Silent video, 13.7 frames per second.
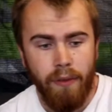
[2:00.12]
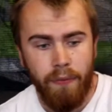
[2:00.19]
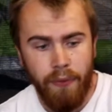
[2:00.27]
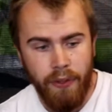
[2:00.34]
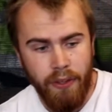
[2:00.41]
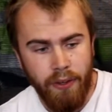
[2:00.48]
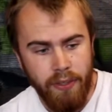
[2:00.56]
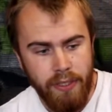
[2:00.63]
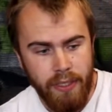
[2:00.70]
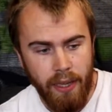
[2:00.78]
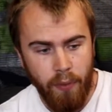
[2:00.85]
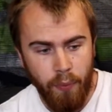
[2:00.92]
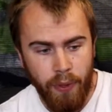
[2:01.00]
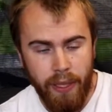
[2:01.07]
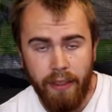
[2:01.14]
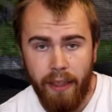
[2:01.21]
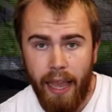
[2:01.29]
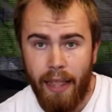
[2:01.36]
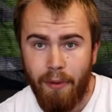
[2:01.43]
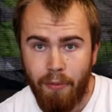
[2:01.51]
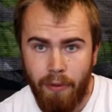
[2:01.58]
for use with
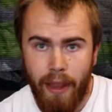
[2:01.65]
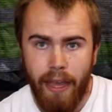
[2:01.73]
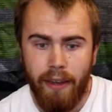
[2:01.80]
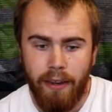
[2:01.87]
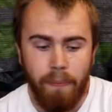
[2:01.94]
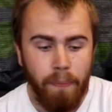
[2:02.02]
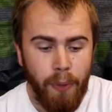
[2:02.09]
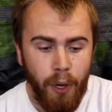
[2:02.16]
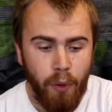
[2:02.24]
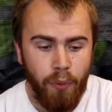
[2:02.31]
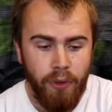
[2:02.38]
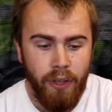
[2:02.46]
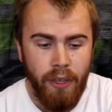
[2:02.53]
a rounded bolt.